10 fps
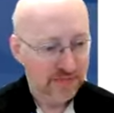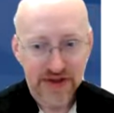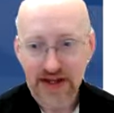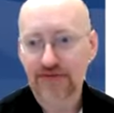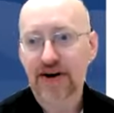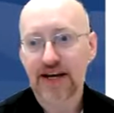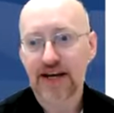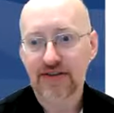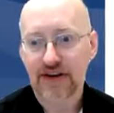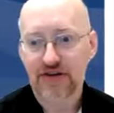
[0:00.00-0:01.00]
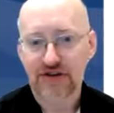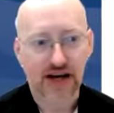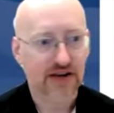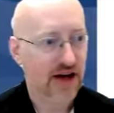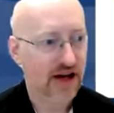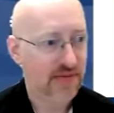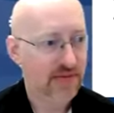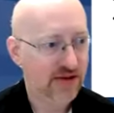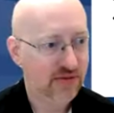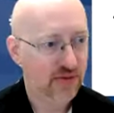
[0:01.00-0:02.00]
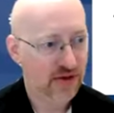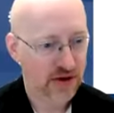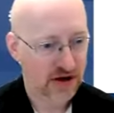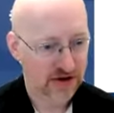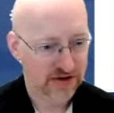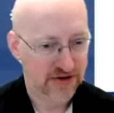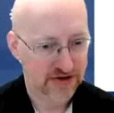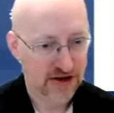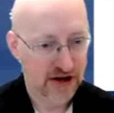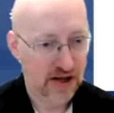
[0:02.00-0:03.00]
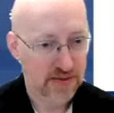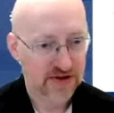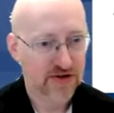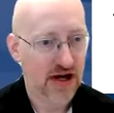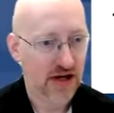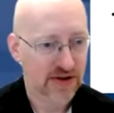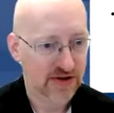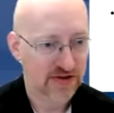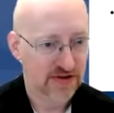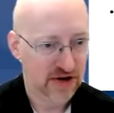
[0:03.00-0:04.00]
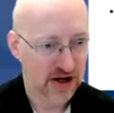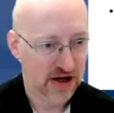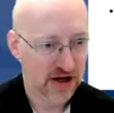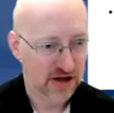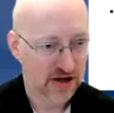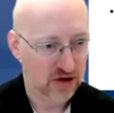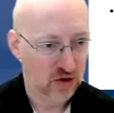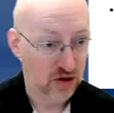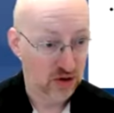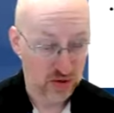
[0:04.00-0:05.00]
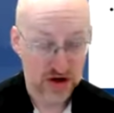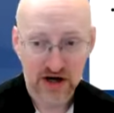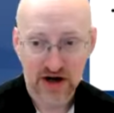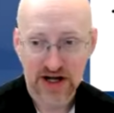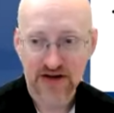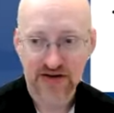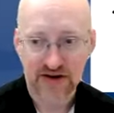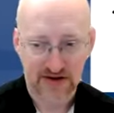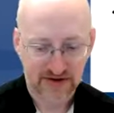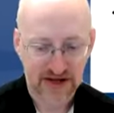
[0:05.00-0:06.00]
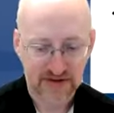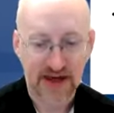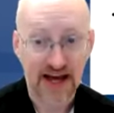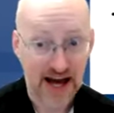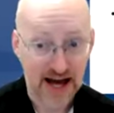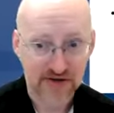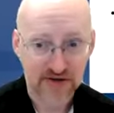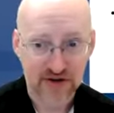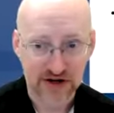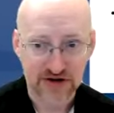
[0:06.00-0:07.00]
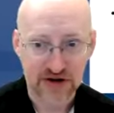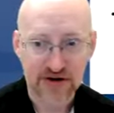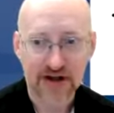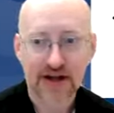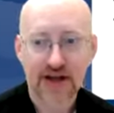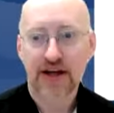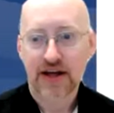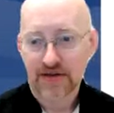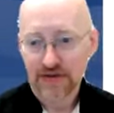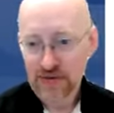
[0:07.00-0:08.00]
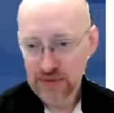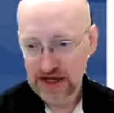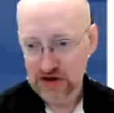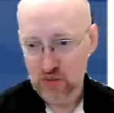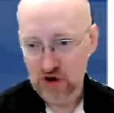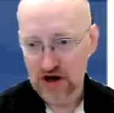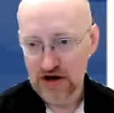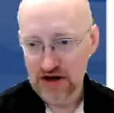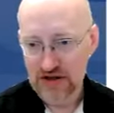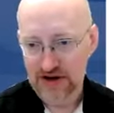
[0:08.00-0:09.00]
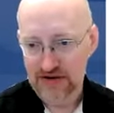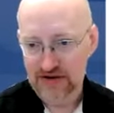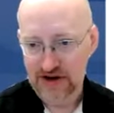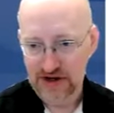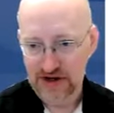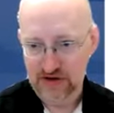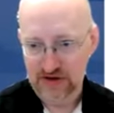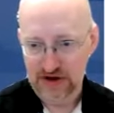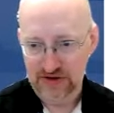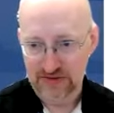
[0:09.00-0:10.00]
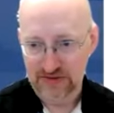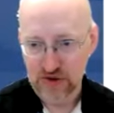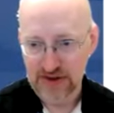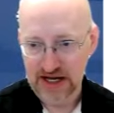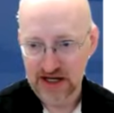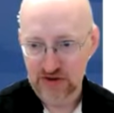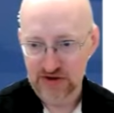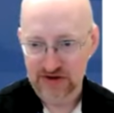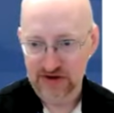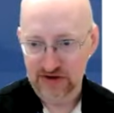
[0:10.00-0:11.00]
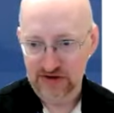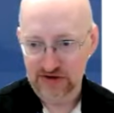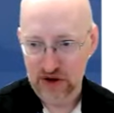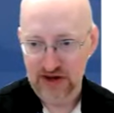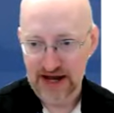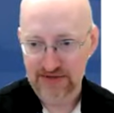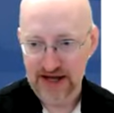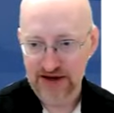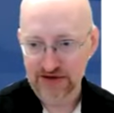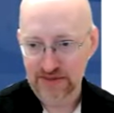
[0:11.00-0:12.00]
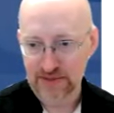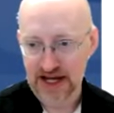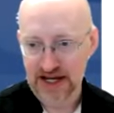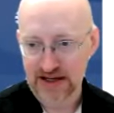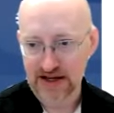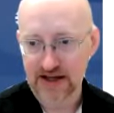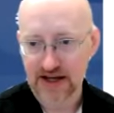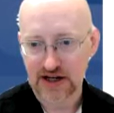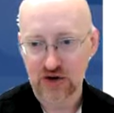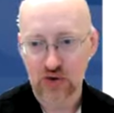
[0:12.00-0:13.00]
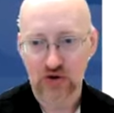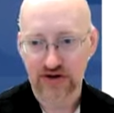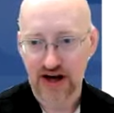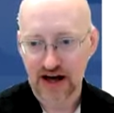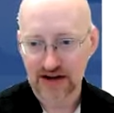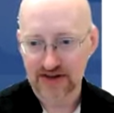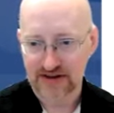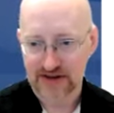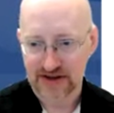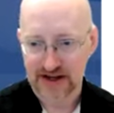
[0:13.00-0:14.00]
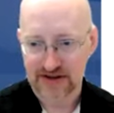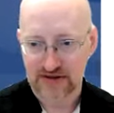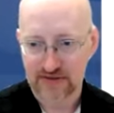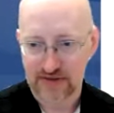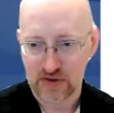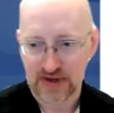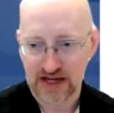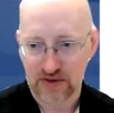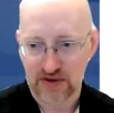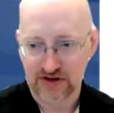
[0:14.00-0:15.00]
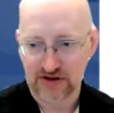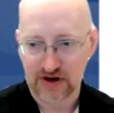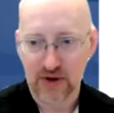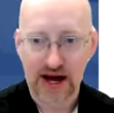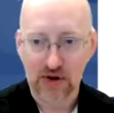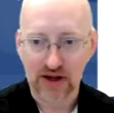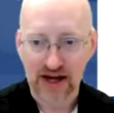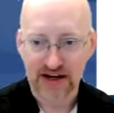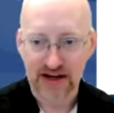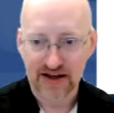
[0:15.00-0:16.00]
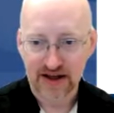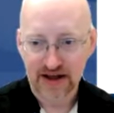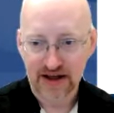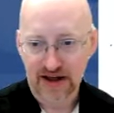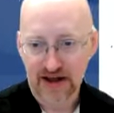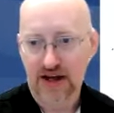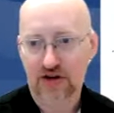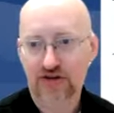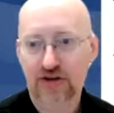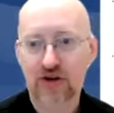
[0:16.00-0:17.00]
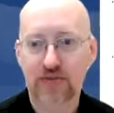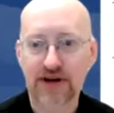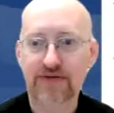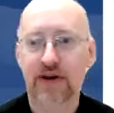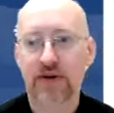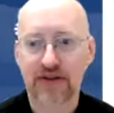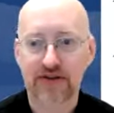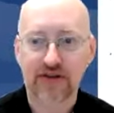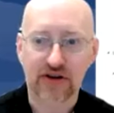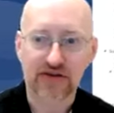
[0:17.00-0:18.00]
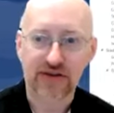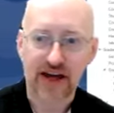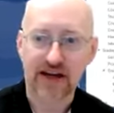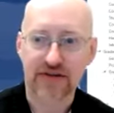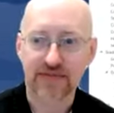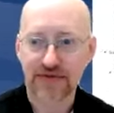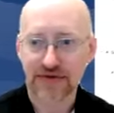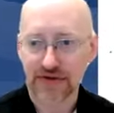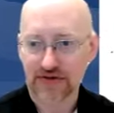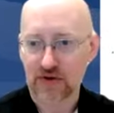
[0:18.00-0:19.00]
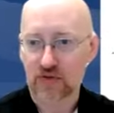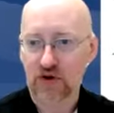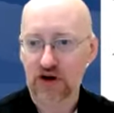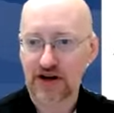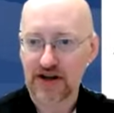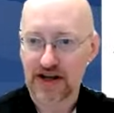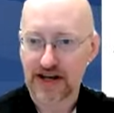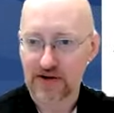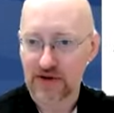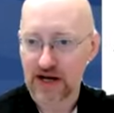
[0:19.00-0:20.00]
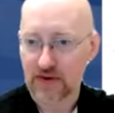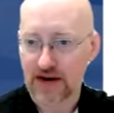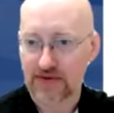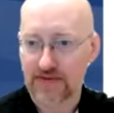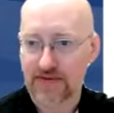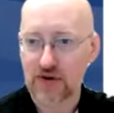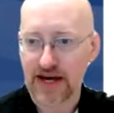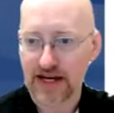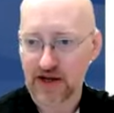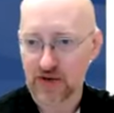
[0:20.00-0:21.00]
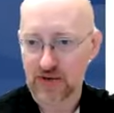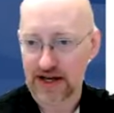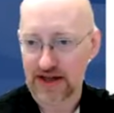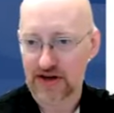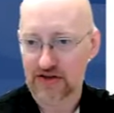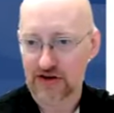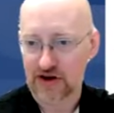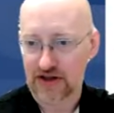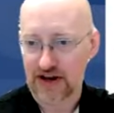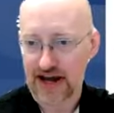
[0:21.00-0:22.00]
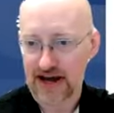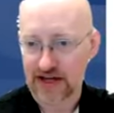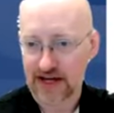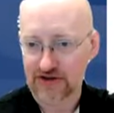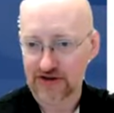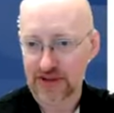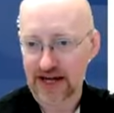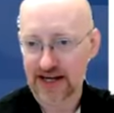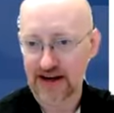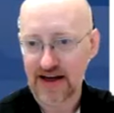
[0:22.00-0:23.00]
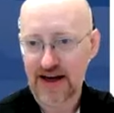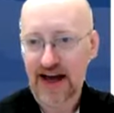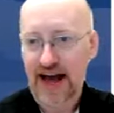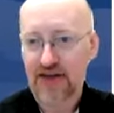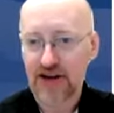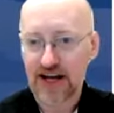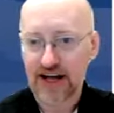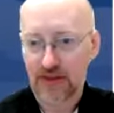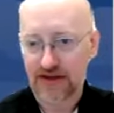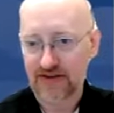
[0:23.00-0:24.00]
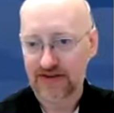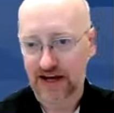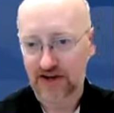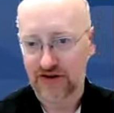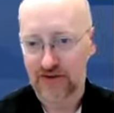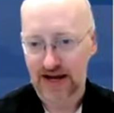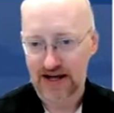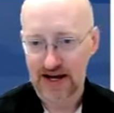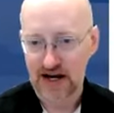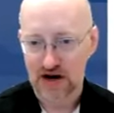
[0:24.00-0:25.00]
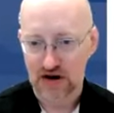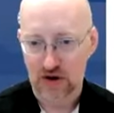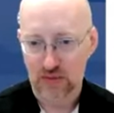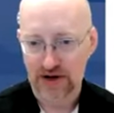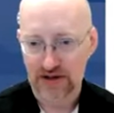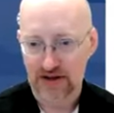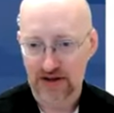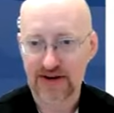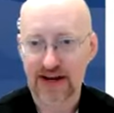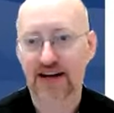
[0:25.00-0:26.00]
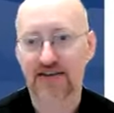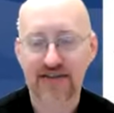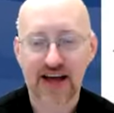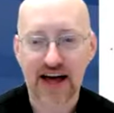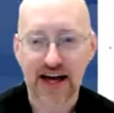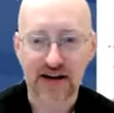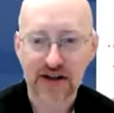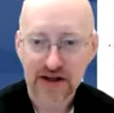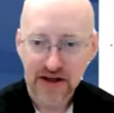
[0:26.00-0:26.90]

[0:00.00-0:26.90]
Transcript: It's very easy to check documents, whether they're existing documents or documents you're working on, to see if they have structure. In Word, there's a view menu. You just show the navigation pane. In Google Docs, it's the view menu and then show outline. And I'll show you briefly what this looks like. So in Word, again, here we have the view menu and then turn on the navigation pane. And then you get this section right here open on the left-hand side.